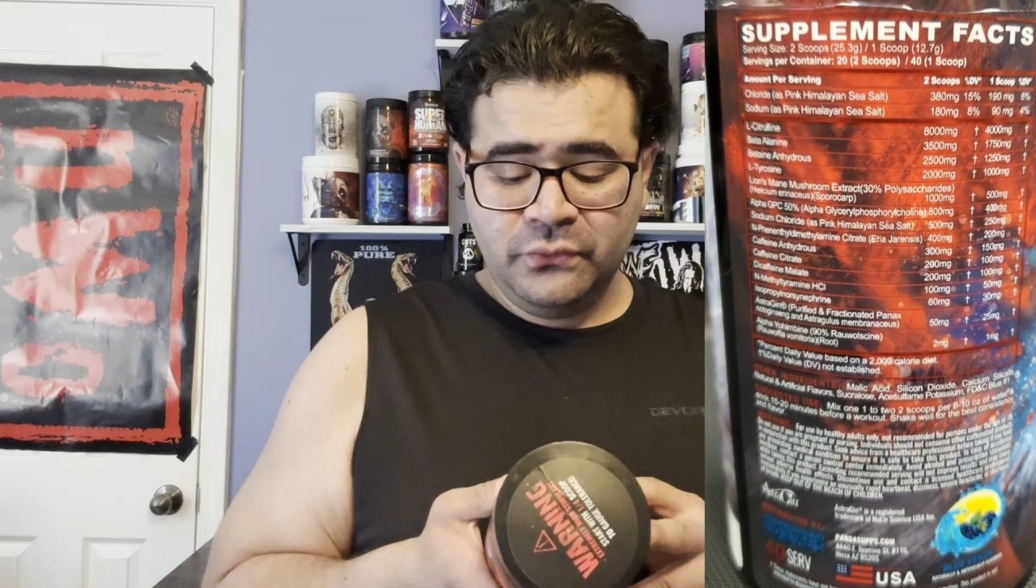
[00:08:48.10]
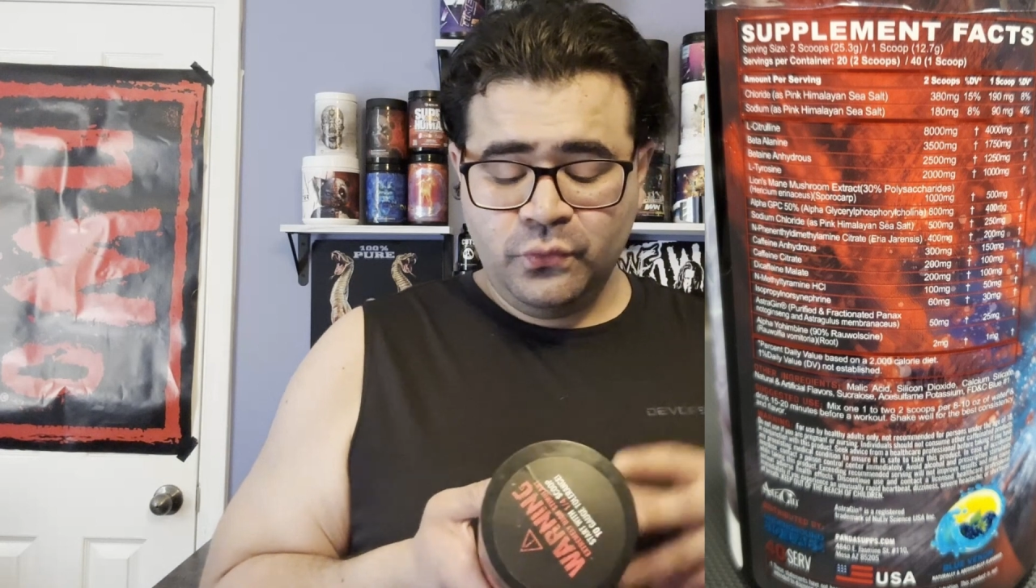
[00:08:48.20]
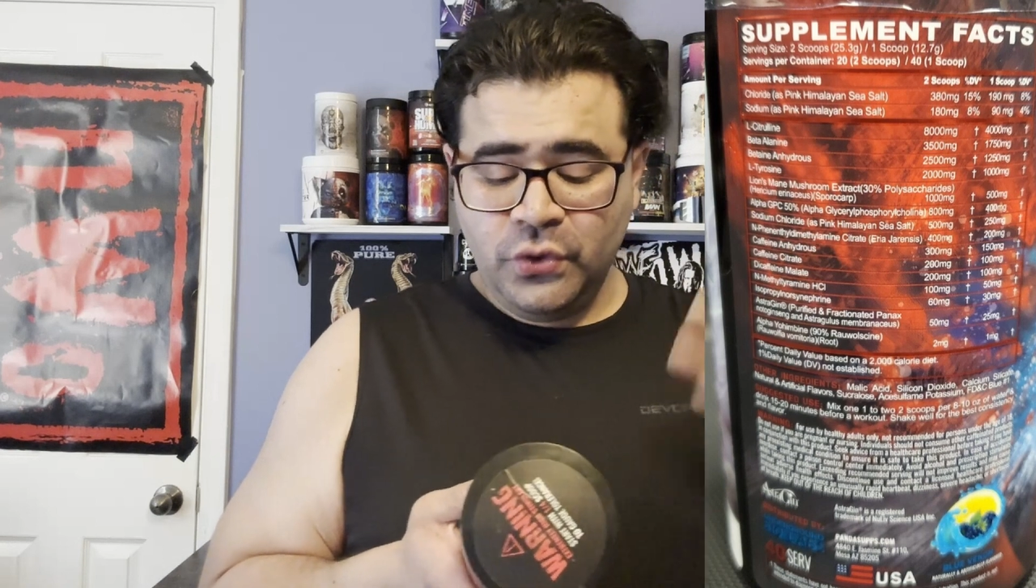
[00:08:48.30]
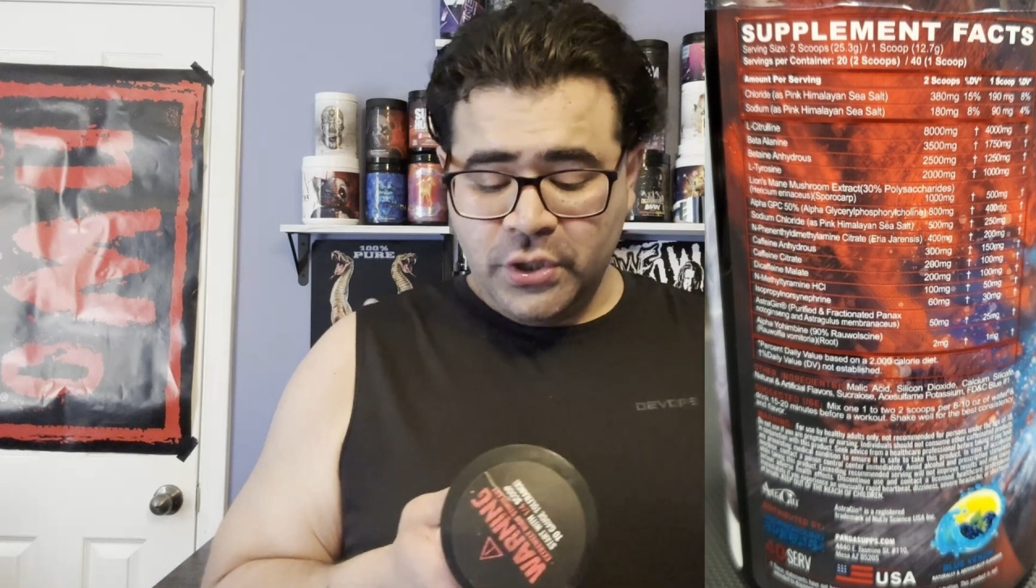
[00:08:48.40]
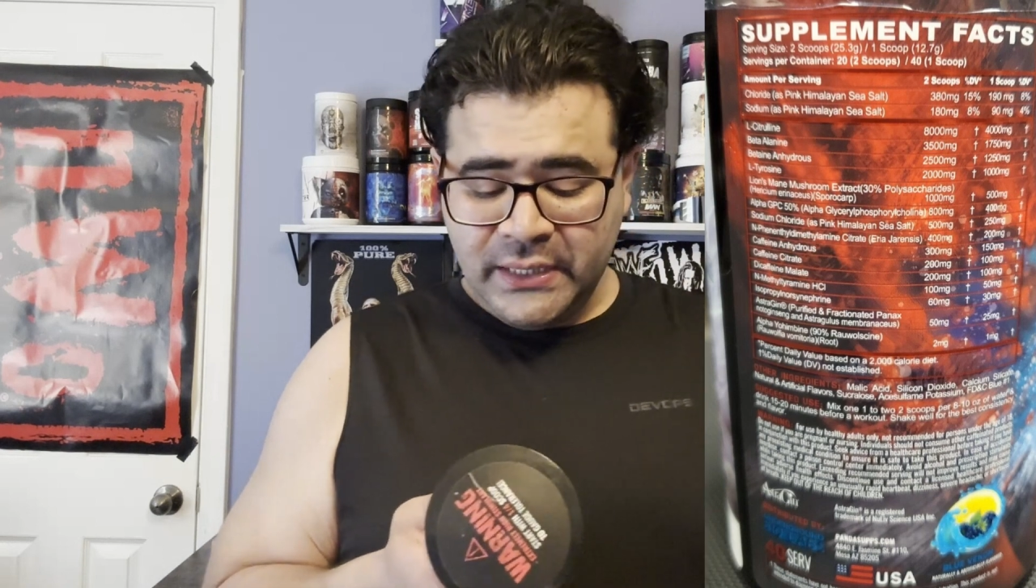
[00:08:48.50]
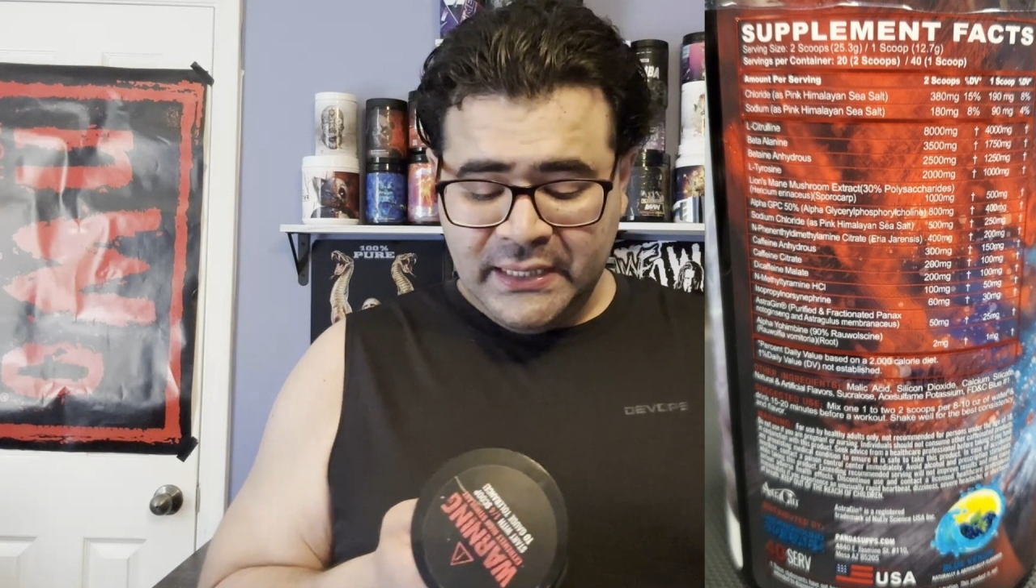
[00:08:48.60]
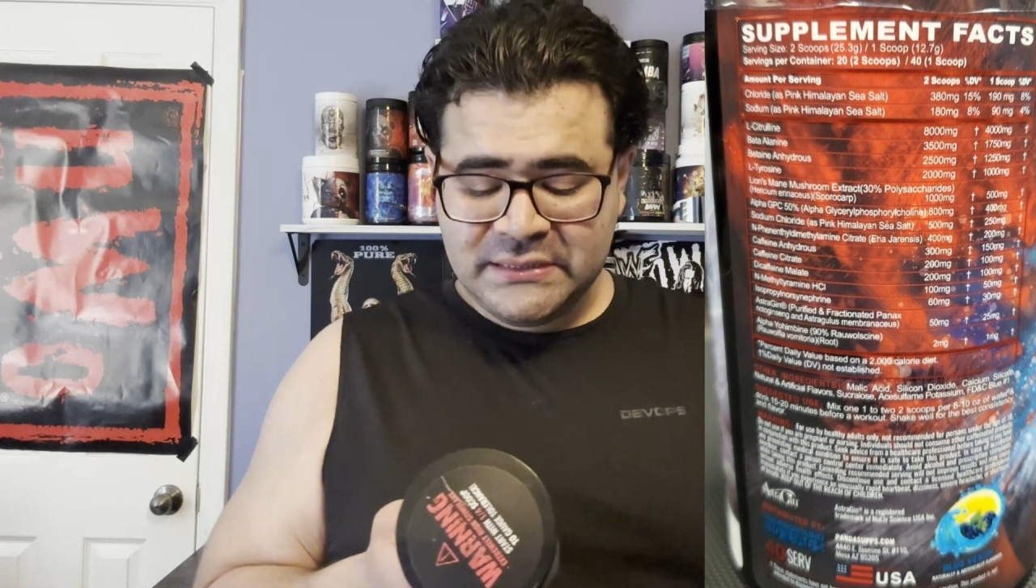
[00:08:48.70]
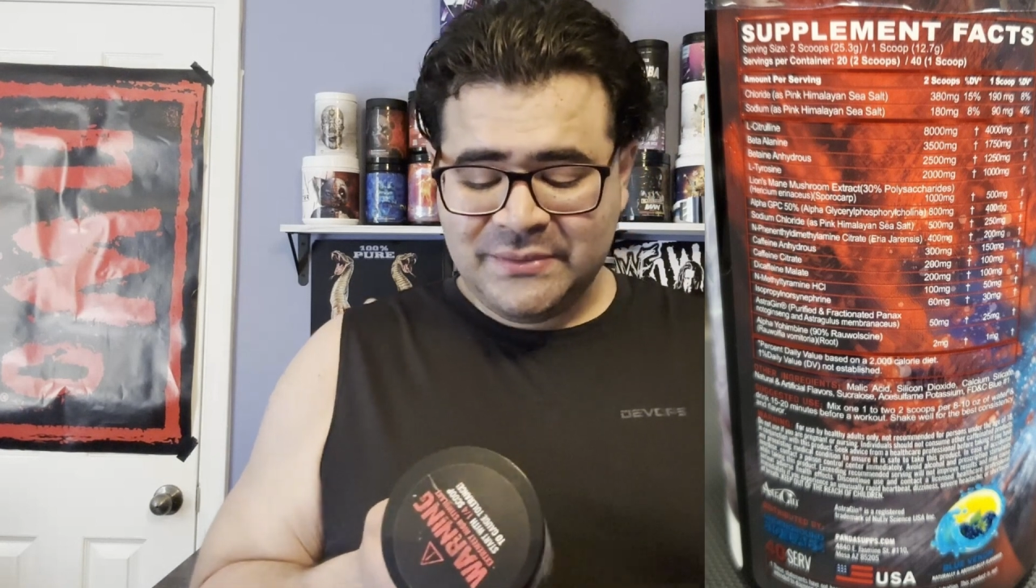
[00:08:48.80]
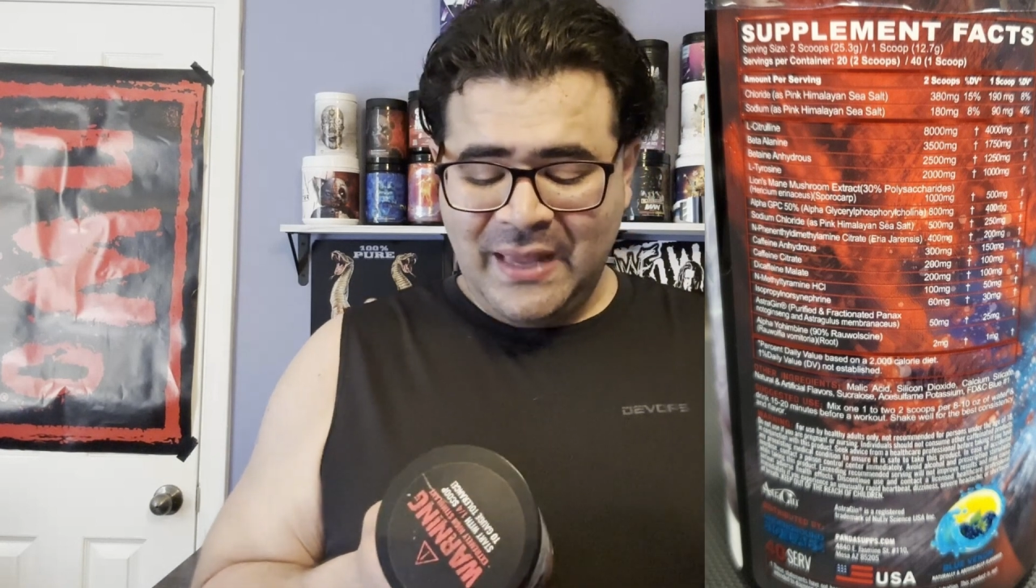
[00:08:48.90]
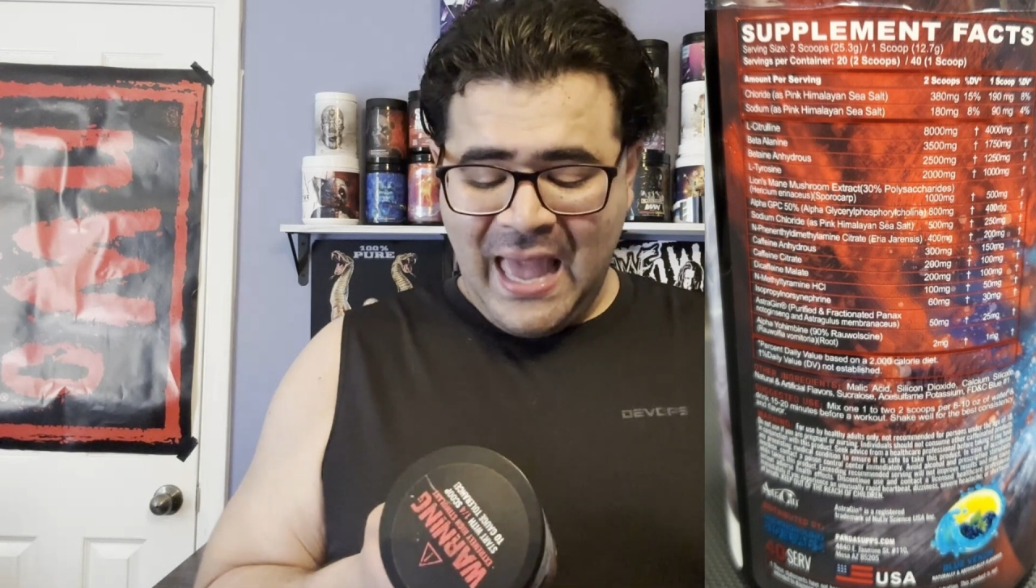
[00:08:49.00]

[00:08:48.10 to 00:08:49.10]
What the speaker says: We are getting some